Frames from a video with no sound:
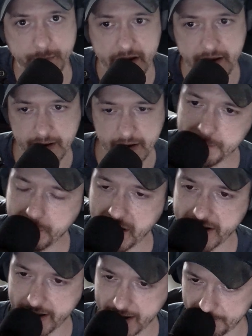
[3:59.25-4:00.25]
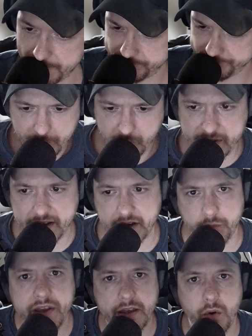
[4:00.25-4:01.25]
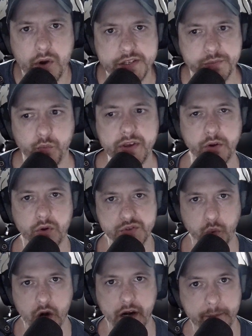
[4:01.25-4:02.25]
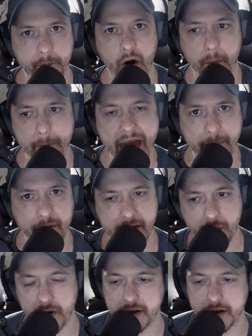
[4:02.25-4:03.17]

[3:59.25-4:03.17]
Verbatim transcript: But but um, we could we could always we could always work backbreaking